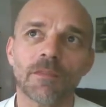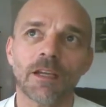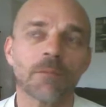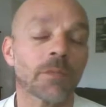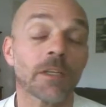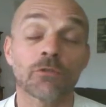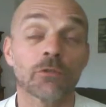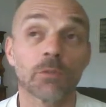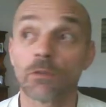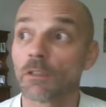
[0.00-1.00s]
and
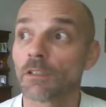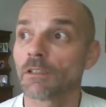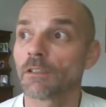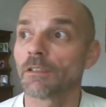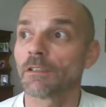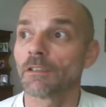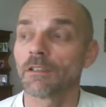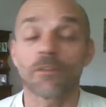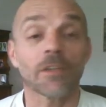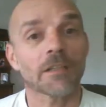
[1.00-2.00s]
pleasurable
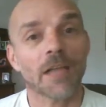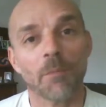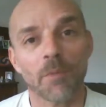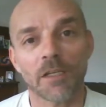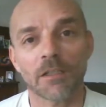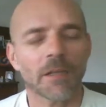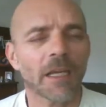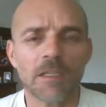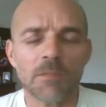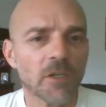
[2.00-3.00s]
things happening,
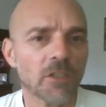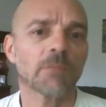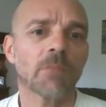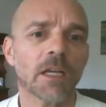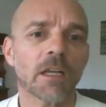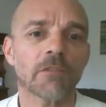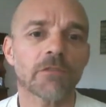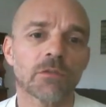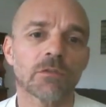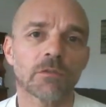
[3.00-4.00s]
especially in my life
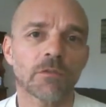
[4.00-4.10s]
too.